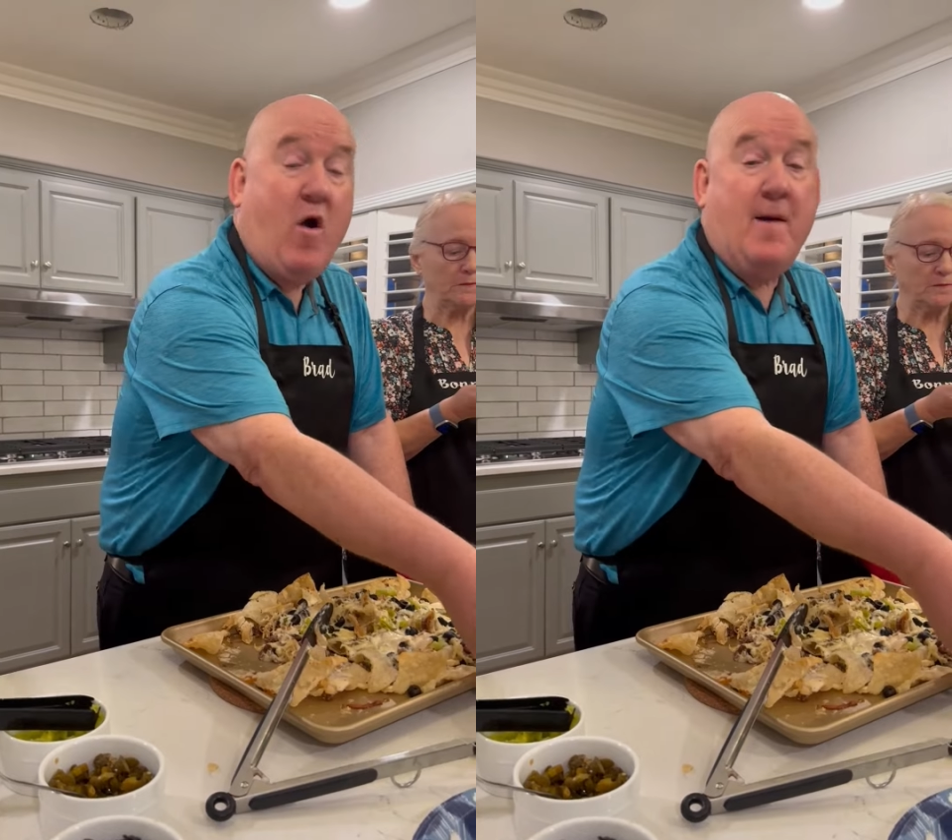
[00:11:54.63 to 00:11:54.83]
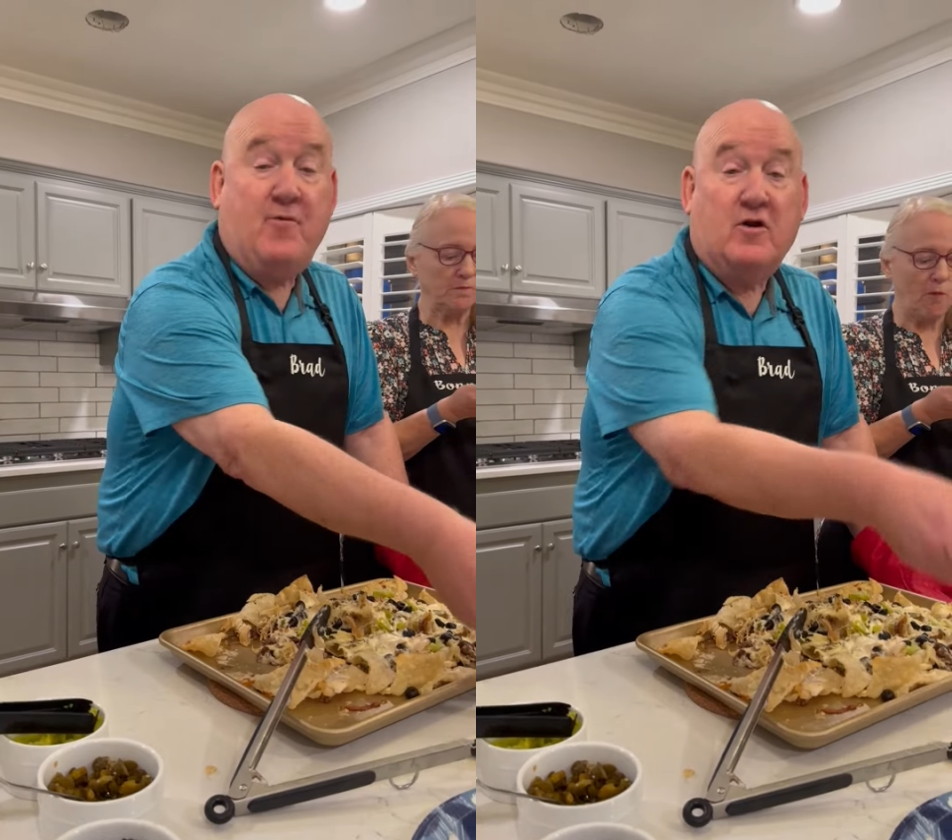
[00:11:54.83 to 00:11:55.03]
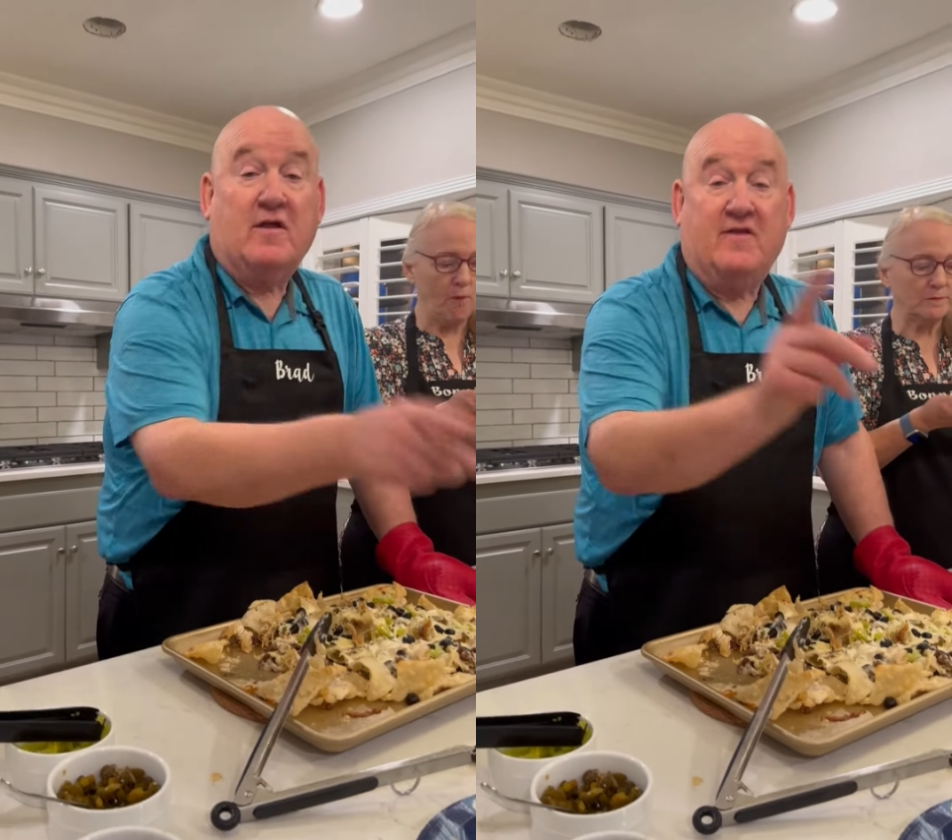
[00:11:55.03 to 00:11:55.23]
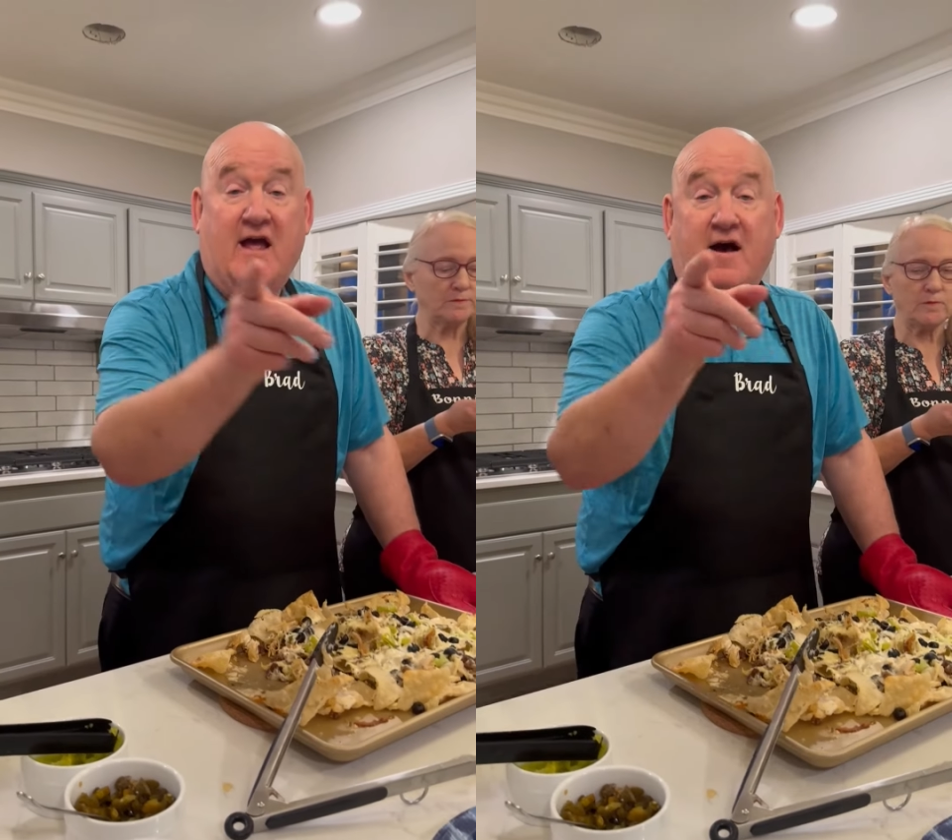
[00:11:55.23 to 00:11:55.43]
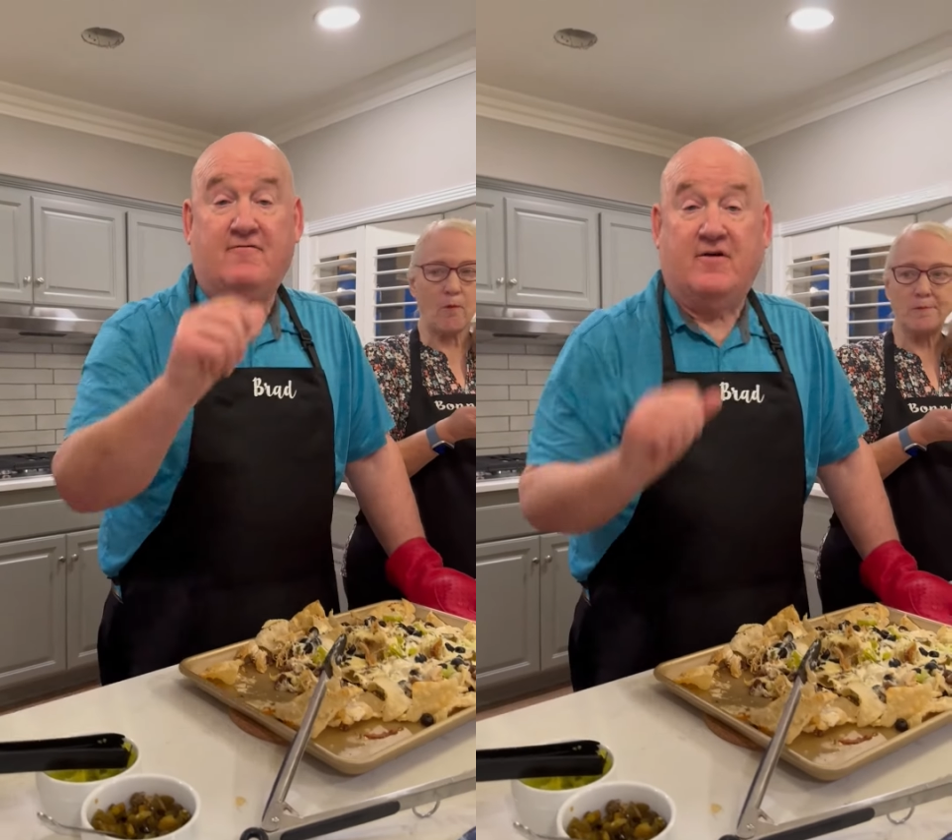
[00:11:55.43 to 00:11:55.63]
I put it in
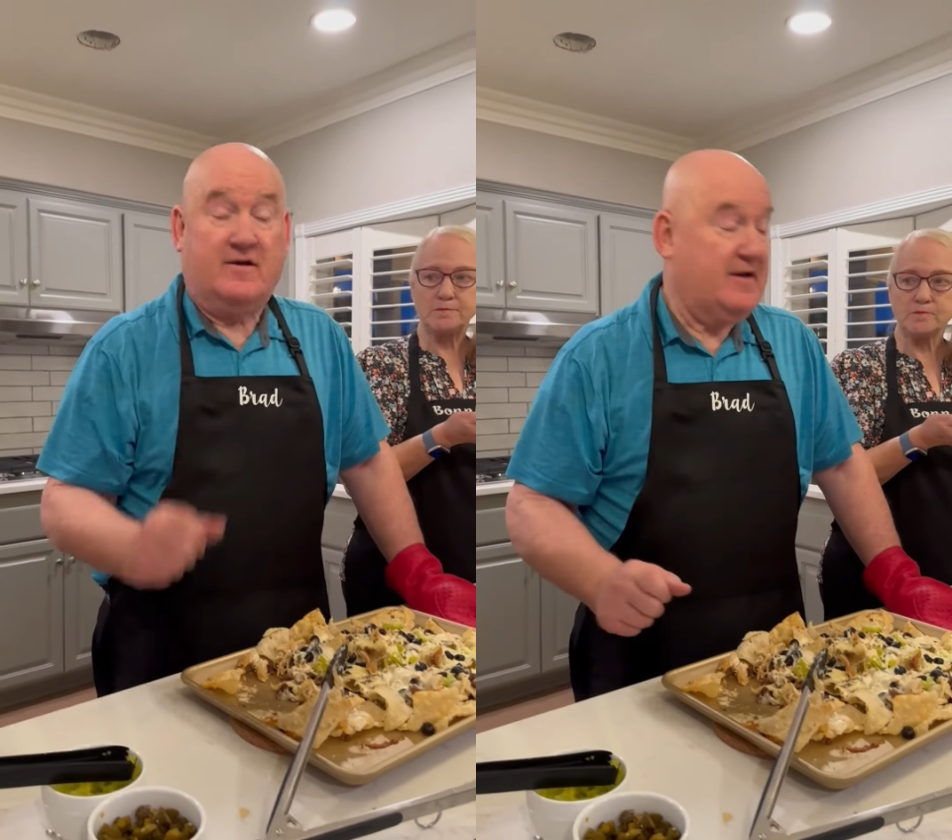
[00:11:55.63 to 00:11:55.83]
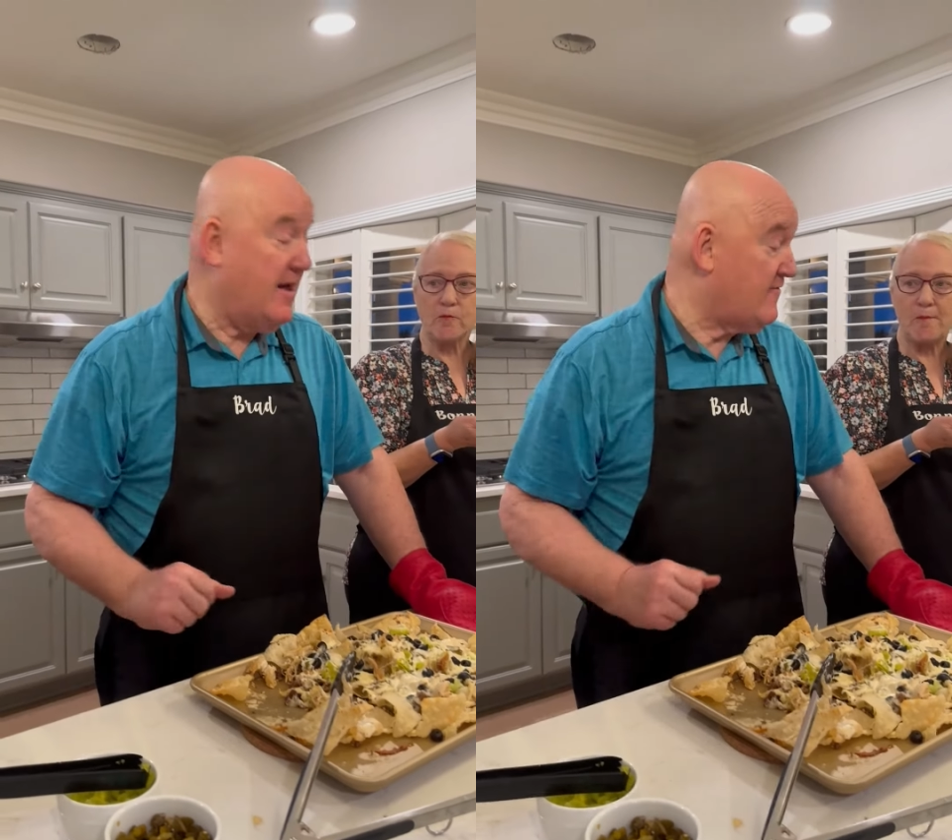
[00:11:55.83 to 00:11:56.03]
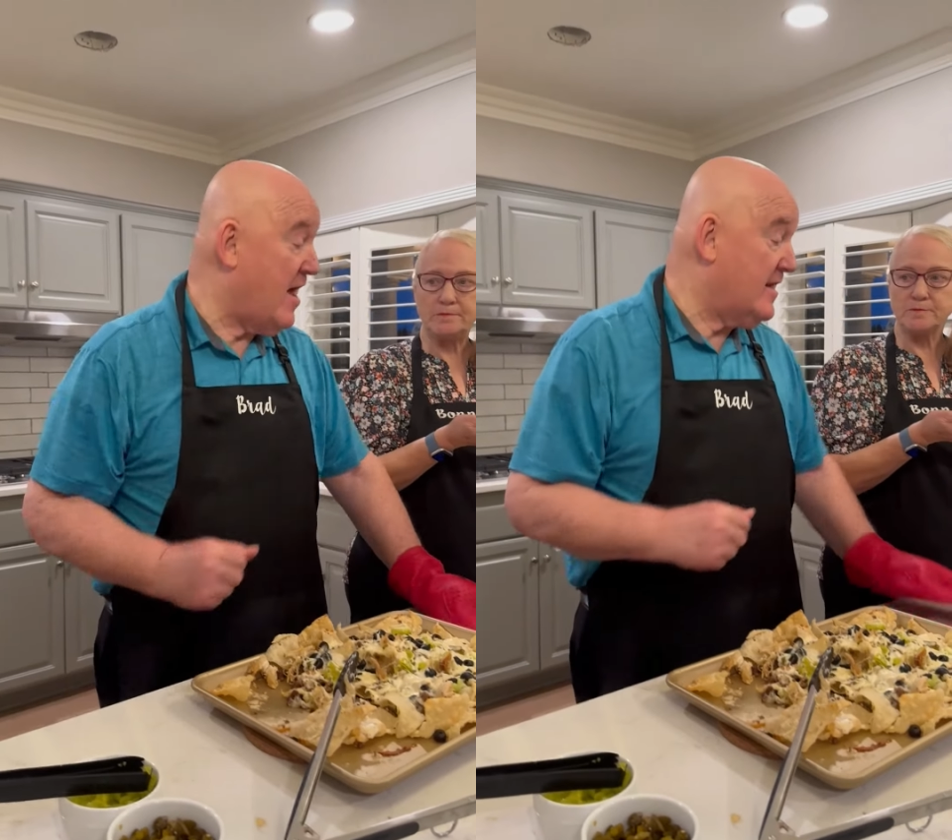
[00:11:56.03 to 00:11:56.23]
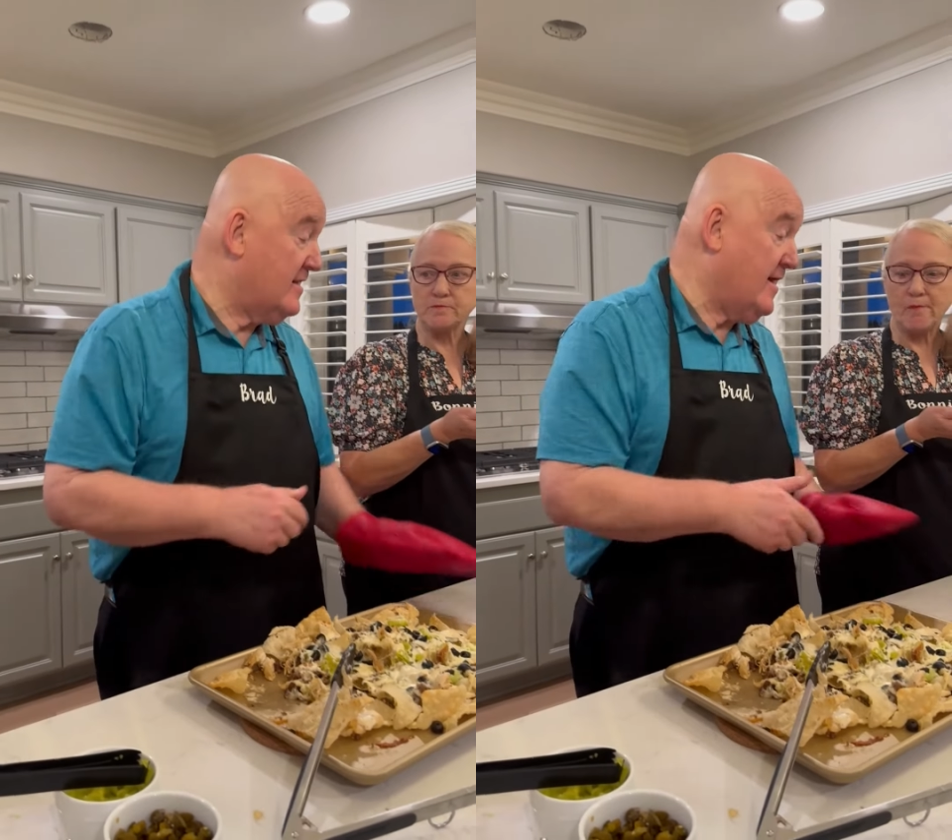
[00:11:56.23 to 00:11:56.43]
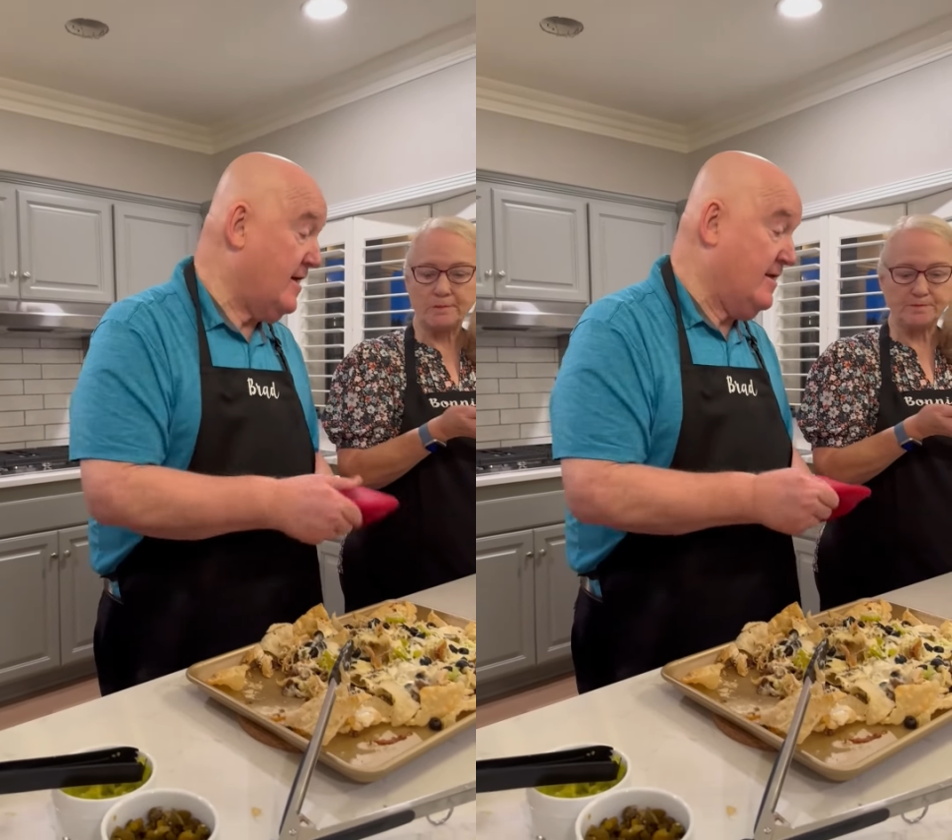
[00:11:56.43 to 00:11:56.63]
the oven, I've got to
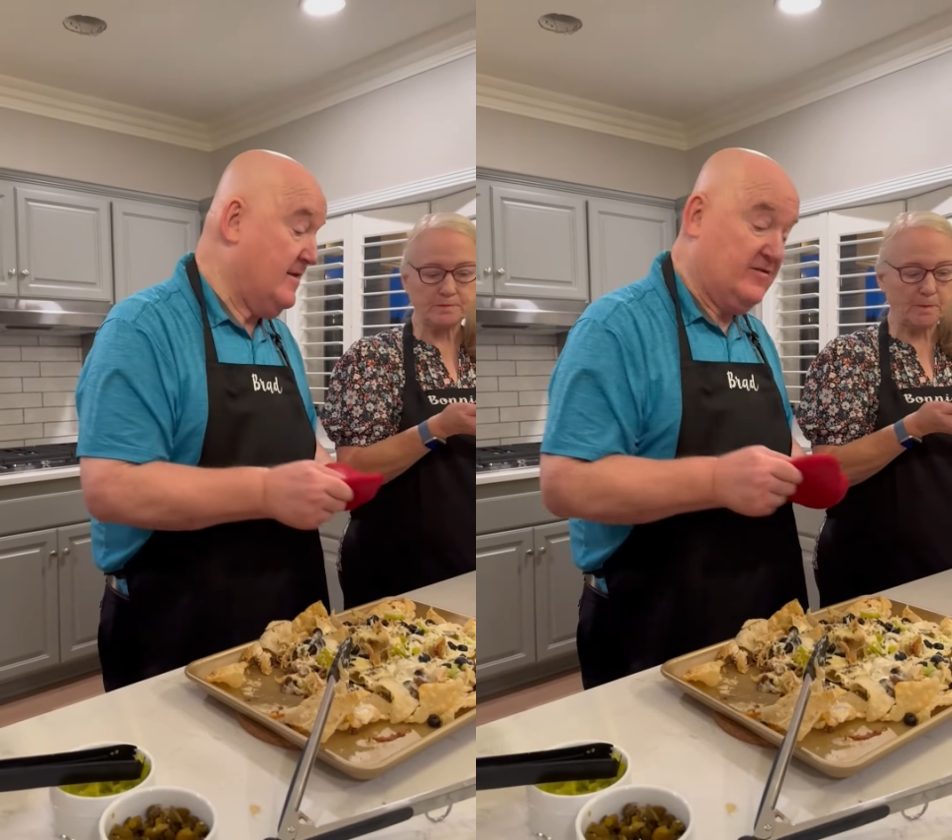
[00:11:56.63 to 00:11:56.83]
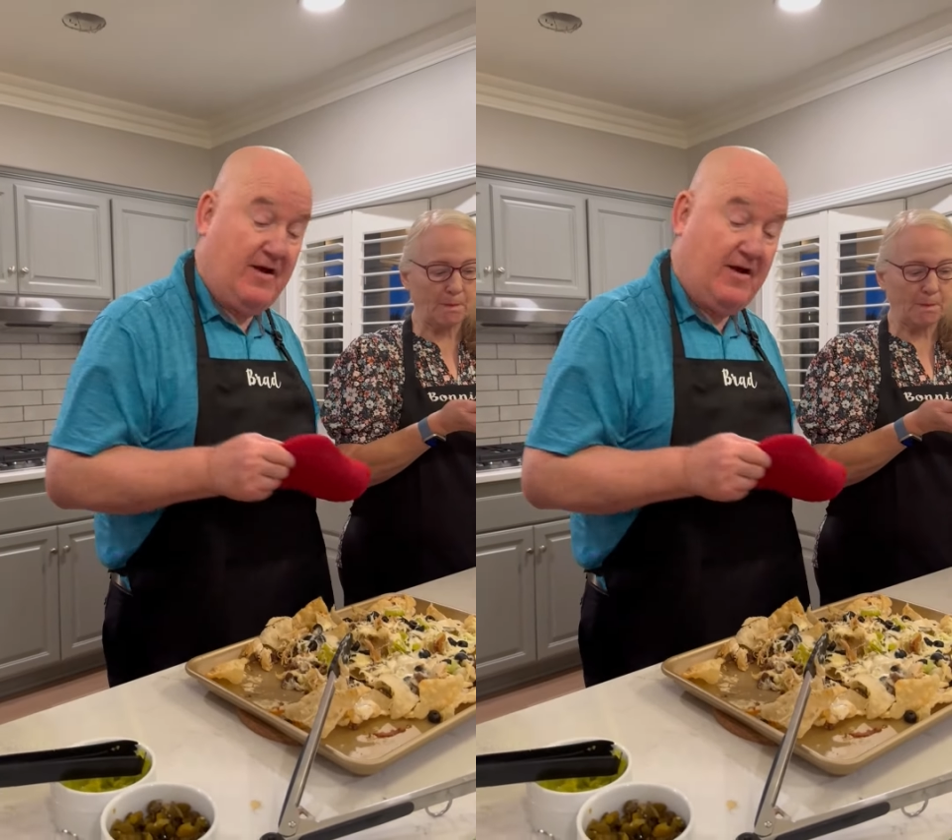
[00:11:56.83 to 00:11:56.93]
tell you this.